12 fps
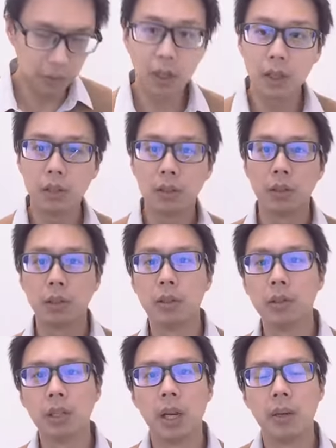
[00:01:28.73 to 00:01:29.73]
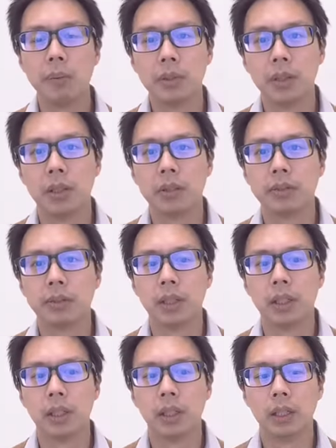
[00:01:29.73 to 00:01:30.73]
there are two types of
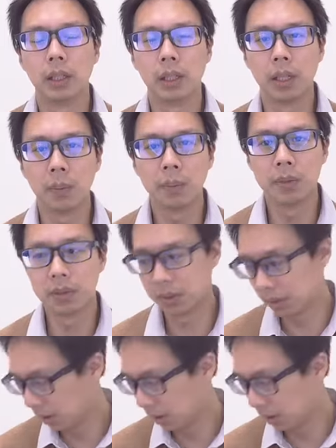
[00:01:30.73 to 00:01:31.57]
cups.